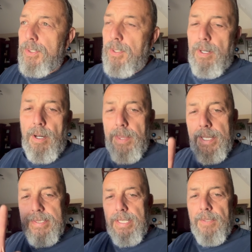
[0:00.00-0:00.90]
All that
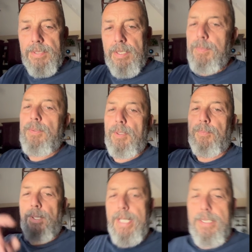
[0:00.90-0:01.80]
stuff's going to be
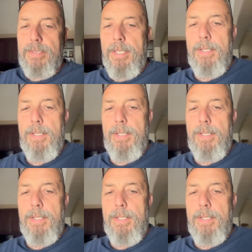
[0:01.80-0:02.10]
replaced.